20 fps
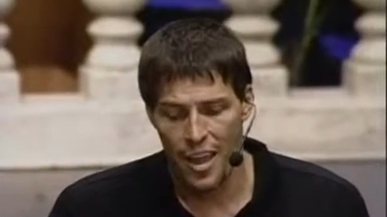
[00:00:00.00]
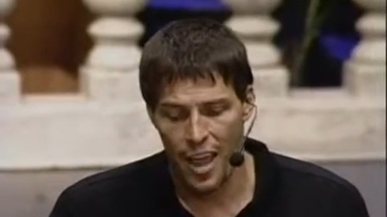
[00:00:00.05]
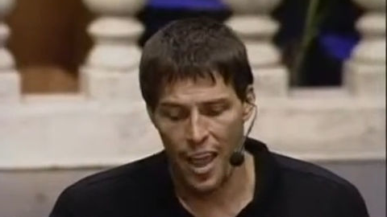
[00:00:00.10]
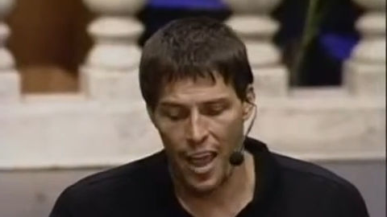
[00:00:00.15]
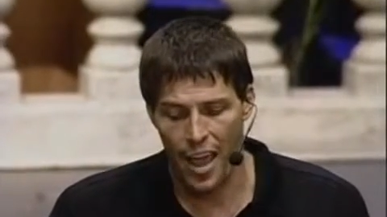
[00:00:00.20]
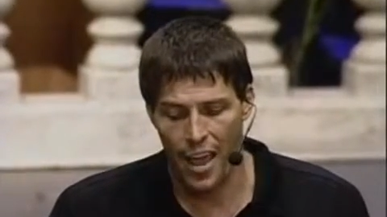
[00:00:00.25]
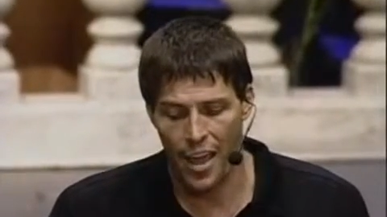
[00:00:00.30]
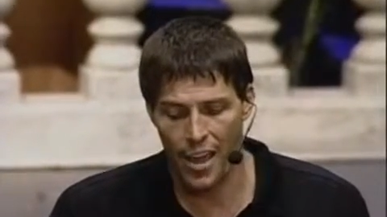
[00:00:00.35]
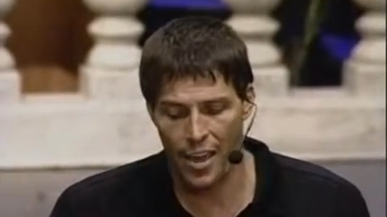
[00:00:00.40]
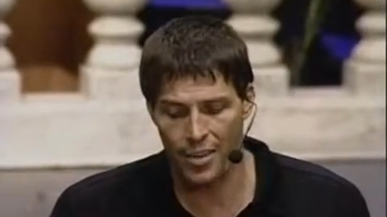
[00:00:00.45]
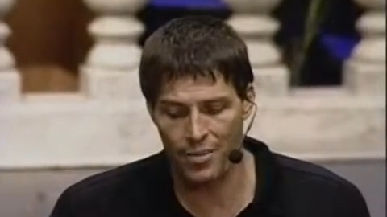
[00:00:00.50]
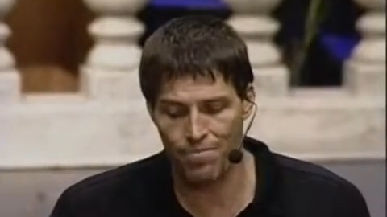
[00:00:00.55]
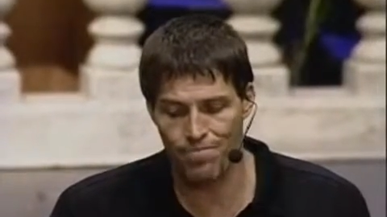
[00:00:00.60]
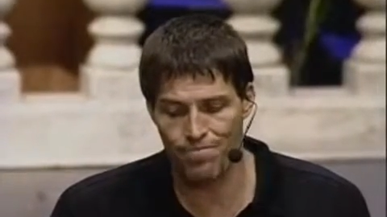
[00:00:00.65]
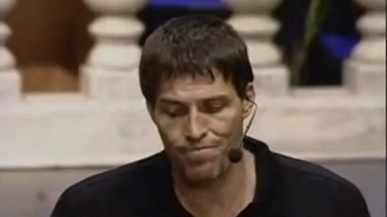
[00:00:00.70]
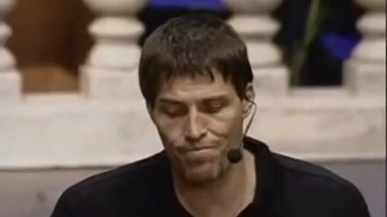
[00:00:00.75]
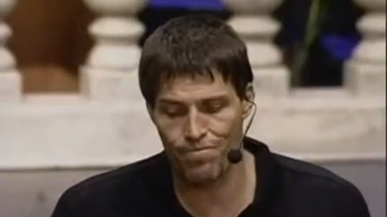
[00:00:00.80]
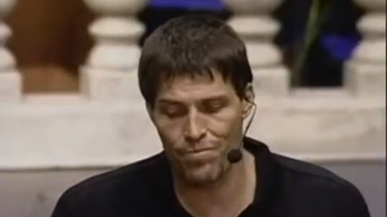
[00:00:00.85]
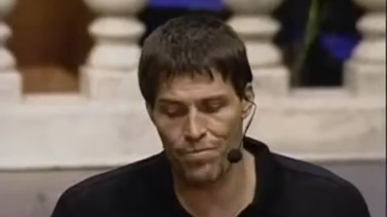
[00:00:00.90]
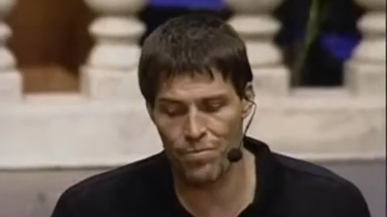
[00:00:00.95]
and
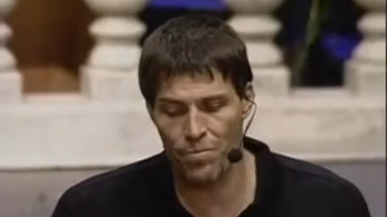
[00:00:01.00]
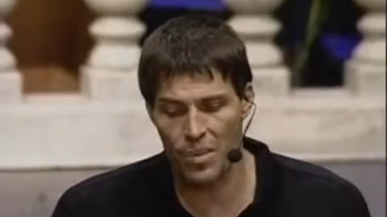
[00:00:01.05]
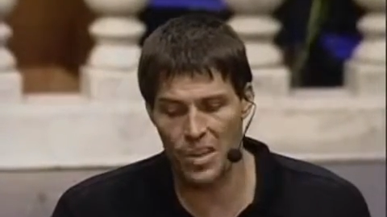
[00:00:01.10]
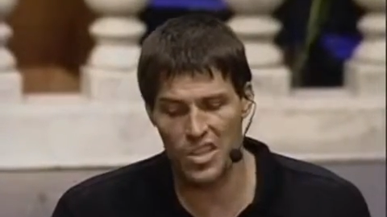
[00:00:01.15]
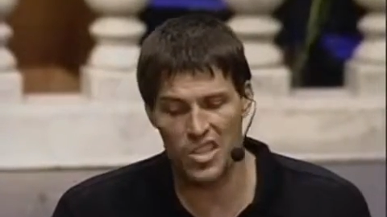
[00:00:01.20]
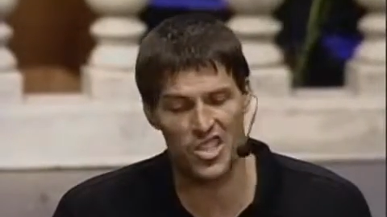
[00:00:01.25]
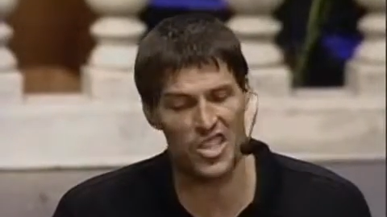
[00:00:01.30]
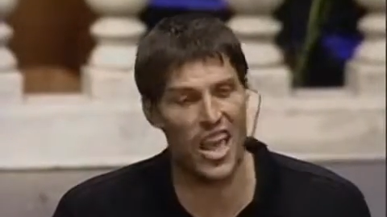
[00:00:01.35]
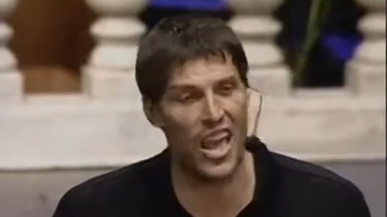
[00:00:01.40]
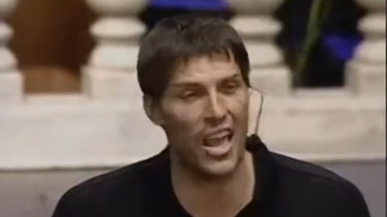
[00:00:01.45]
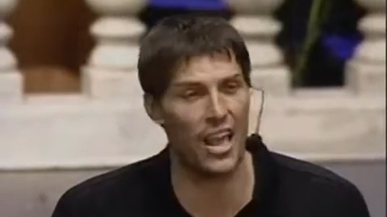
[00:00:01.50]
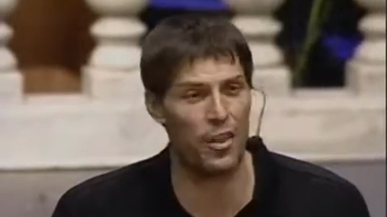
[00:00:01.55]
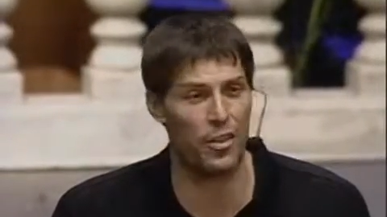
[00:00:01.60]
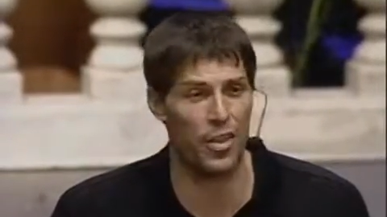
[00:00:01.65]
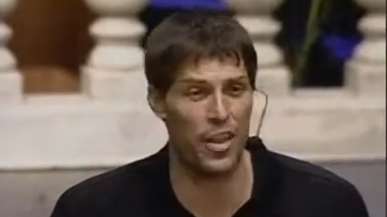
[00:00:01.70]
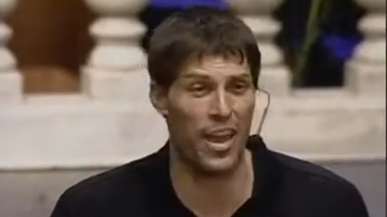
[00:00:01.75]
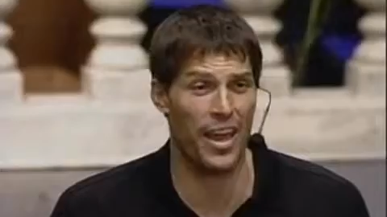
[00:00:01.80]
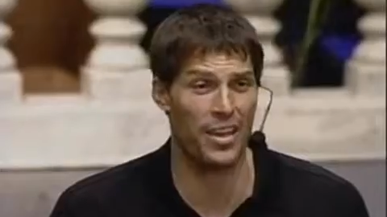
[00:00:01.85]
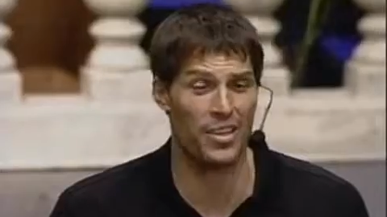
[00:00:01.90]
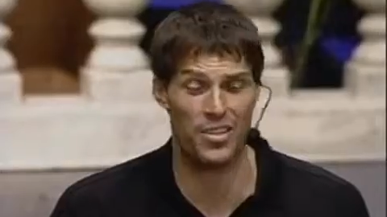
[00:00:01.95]
saying
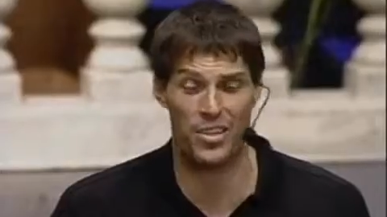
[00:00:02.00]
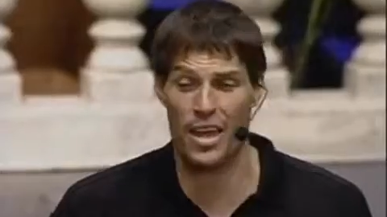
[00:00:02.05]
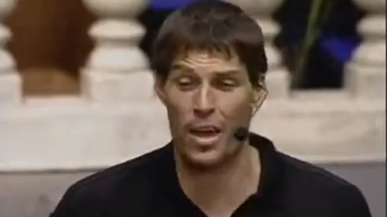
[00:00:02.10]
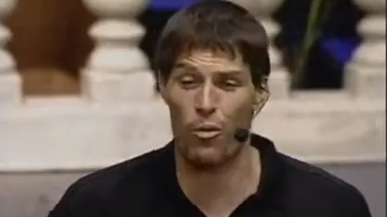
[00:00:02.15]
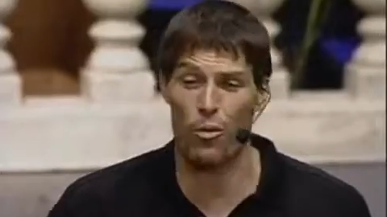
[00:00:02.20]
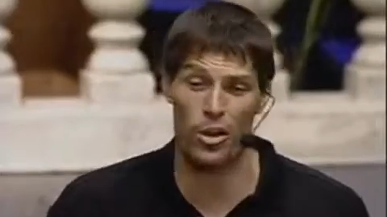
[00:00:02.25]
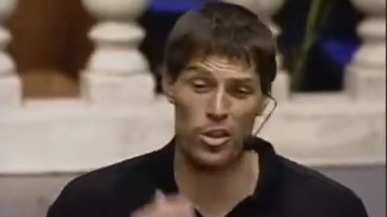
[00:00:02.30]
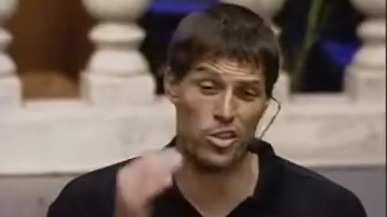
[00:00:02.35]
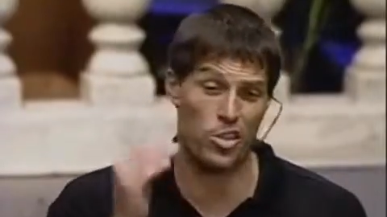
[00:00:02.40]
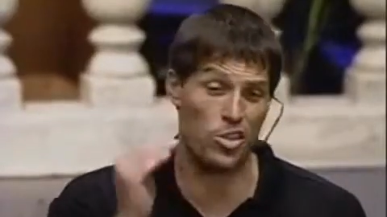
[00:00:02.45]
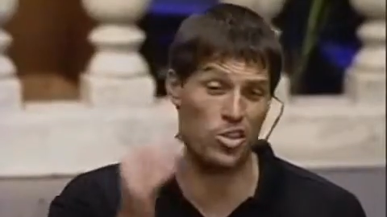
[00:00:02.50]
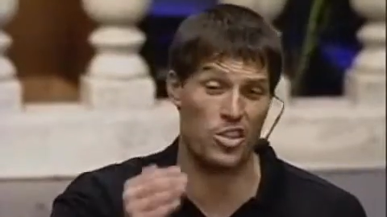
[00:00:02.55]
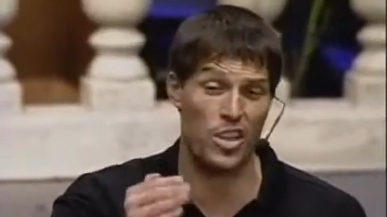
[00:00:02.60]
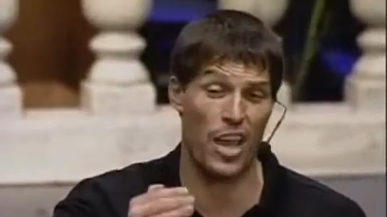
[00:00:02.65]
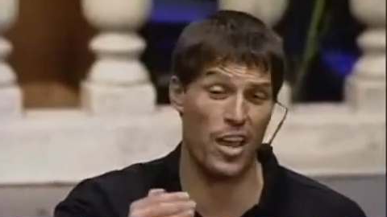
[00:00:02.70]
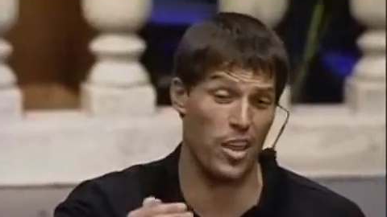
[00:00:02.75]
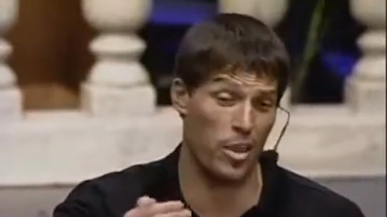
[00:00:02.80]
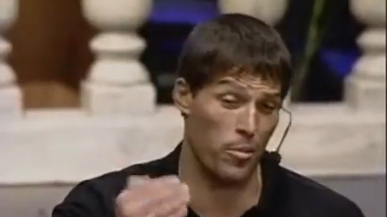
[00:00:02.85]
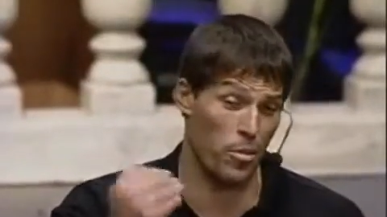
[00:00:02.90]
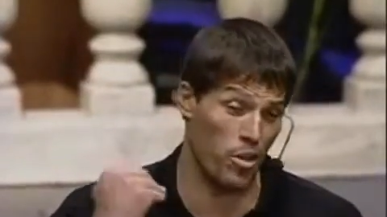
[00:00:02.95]
things that once you
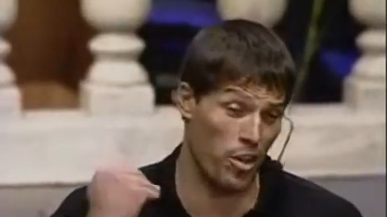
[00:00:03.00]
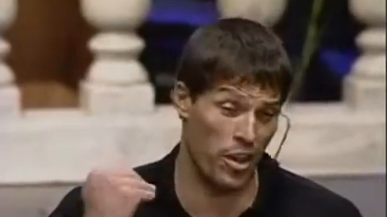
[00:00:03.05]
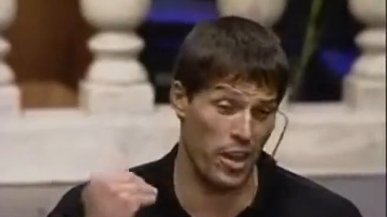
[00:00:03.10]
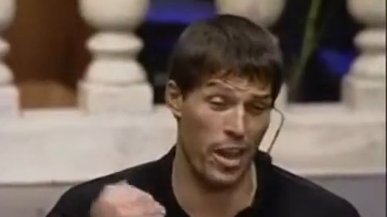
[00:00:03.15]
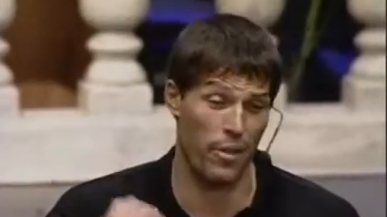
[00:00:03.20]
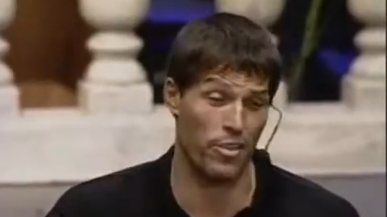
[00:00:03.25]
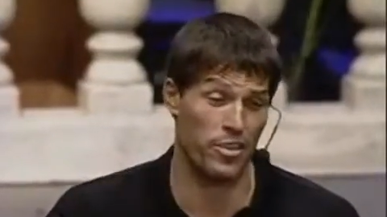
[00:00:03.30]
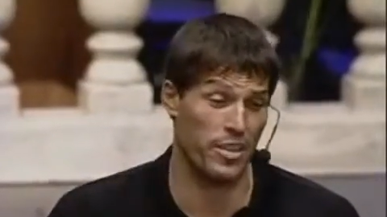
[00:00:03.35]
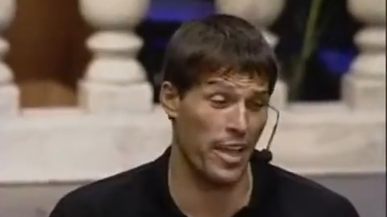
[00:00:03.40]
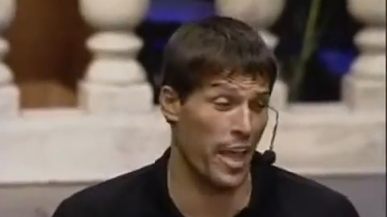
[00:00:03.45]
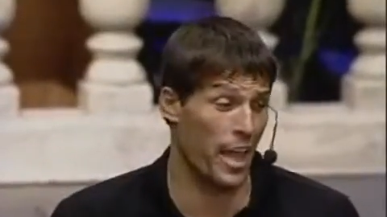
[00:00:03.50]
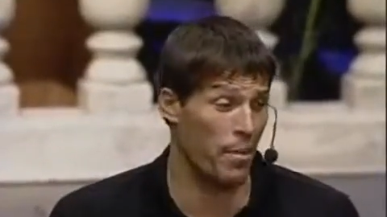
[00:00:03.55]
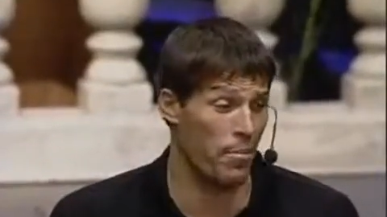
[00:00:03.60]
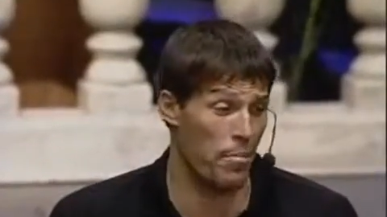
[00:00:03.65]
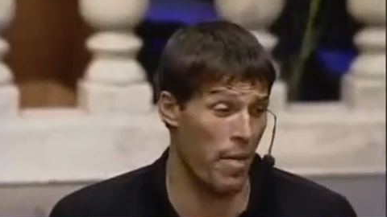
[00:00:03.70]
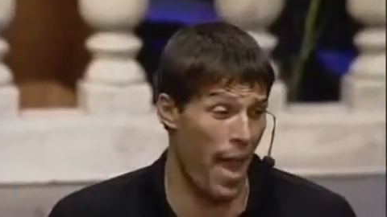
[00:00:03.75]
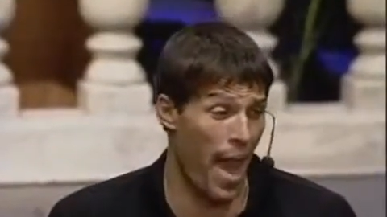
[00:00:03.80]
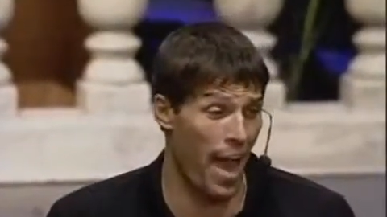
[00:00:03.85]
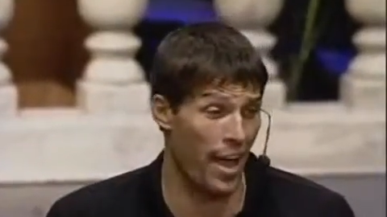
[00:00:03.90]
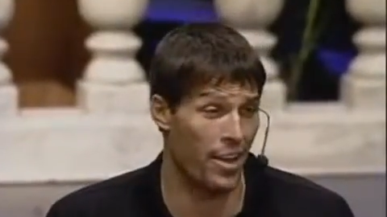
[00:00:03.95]
say them, you can never take them
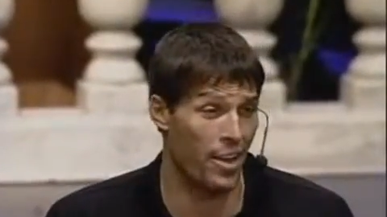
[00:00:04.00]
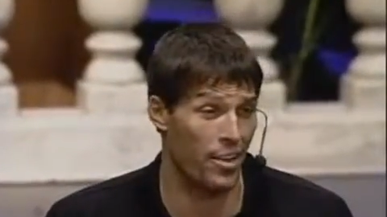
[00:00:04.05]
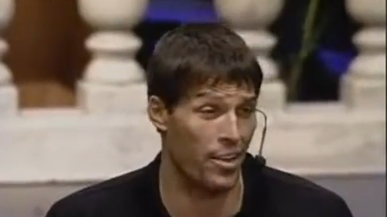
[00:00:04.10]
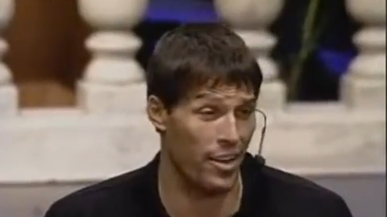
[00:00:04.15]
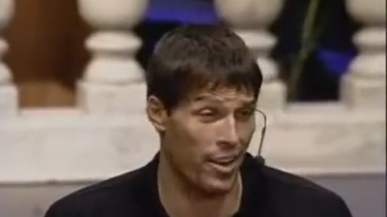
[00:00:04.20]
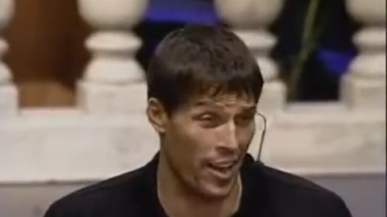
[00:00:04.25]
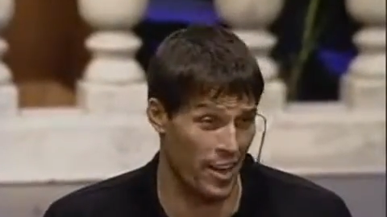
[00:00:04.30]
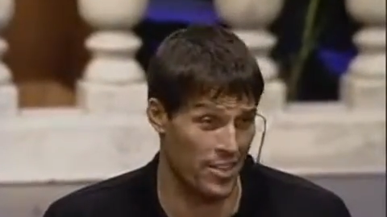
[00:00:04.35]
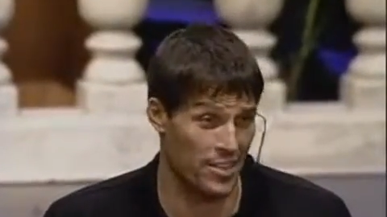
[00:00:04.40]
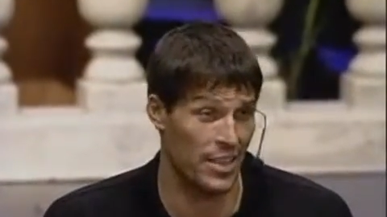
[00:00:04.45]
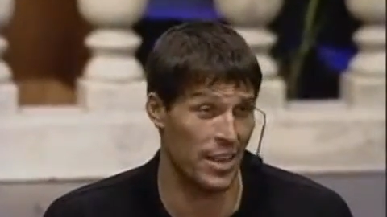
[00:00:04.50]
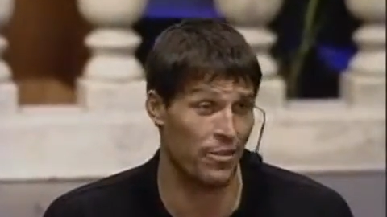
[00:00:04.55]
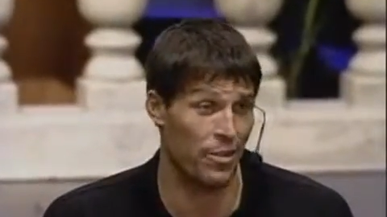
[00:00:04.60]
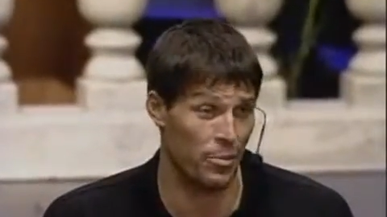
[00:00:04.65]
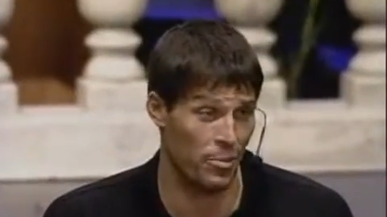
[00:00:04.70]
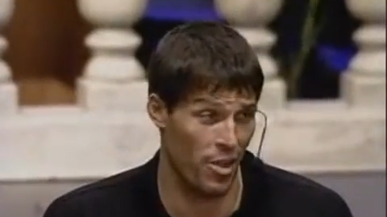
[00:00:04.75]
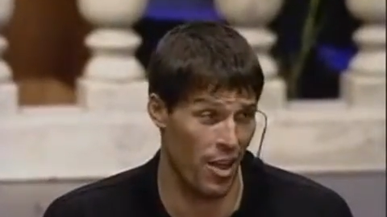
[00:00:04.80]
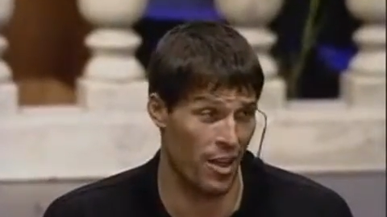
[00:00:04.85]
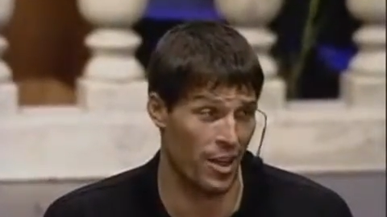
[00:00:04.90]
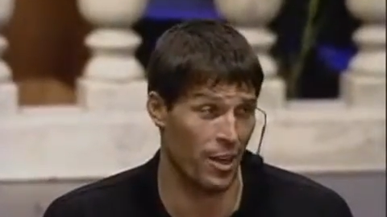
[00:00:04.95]
back. You know the kind of stuff I'm
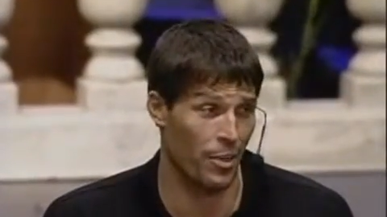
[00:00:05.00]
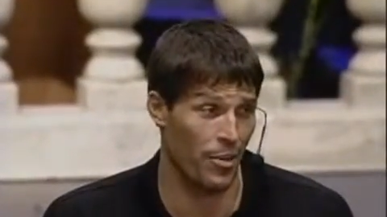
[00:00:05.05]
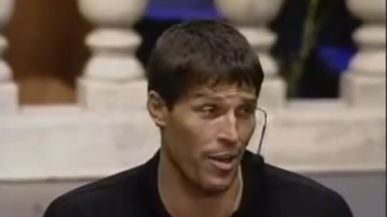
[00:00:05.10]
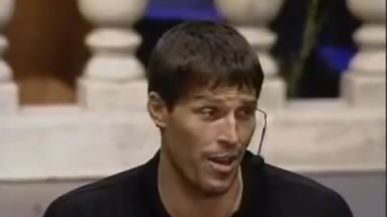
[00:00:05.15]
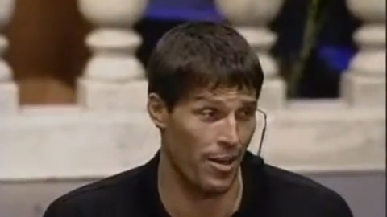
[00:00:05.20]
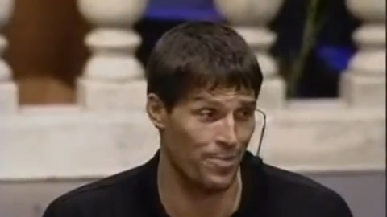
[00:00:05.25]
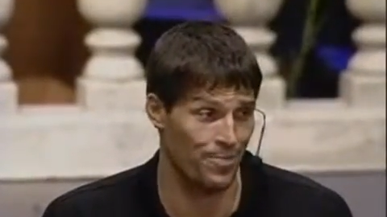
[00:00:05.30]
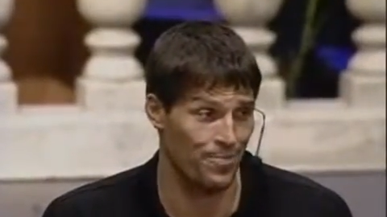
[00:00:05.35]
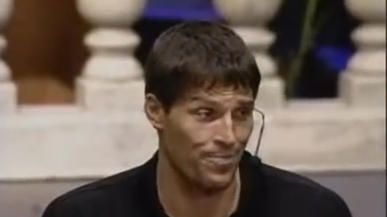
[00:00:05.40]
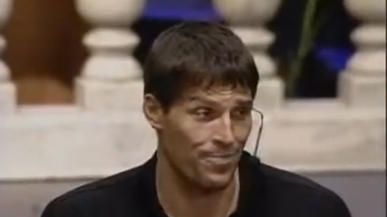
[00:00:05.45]
talking about?